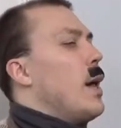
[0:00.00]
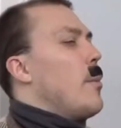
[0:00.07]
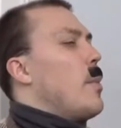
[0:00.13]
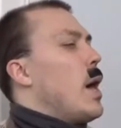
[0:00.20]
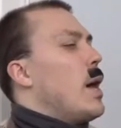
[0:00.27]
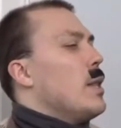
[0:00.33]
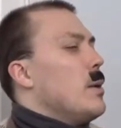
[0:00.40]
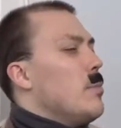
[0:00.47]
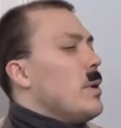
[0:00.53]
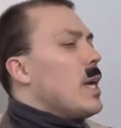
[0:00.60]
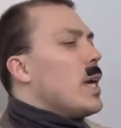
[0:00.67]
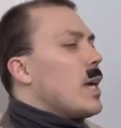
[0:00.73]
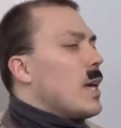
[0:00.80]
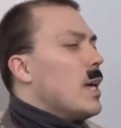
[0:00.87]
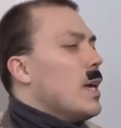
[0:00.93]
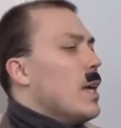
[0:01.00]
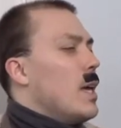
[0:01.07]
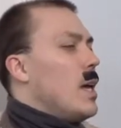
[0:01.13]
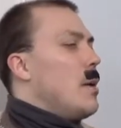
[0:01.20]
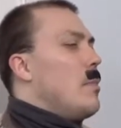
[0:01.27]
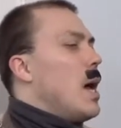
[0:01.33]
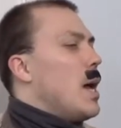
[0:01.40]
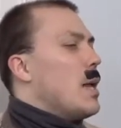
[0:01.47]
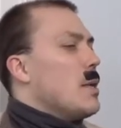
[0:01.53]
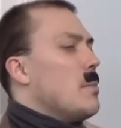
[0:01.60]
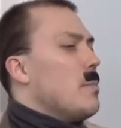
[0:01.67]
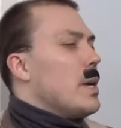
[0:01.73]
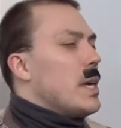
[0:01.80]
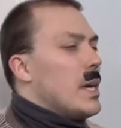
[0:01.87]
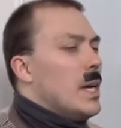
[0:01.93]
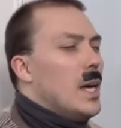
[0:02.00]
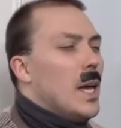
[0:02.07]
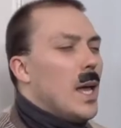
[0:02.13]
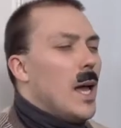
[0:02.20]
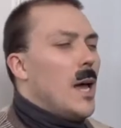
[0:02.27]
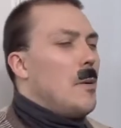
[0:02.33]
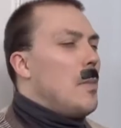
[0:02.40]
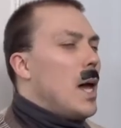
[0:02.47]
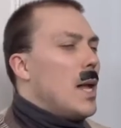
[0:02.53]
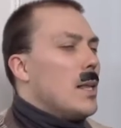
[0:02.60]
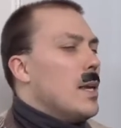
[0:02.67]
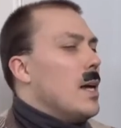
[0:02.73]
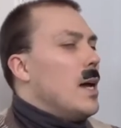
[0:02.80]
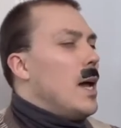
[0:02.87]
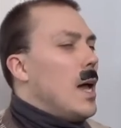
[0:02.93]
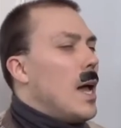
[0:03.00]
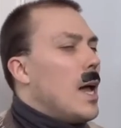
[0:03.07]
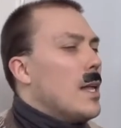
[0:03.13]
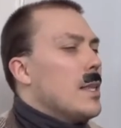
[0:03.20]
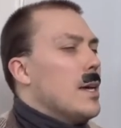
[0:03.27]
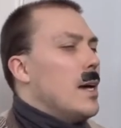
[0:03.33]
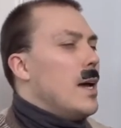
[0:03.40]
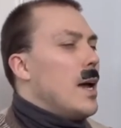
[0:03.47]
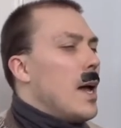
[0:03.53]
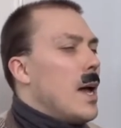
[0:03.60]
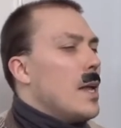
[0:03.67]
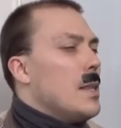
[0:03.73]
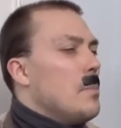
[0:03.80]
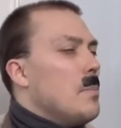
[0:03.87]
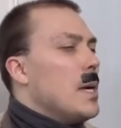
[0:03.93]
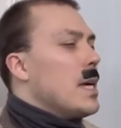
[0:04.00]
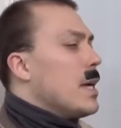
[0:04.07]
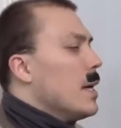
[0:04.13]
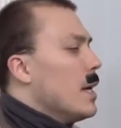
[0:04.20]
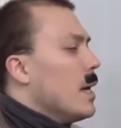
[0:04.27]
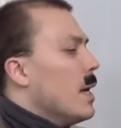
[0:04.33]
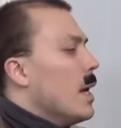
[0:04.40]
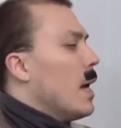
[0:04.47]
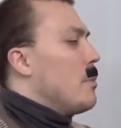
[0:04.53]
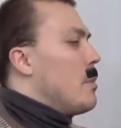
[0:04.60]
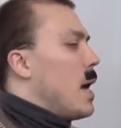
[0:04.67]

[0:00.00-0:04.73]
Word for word: Come on the beat. Come on the beat mind the, on the, Amanda the beat. B.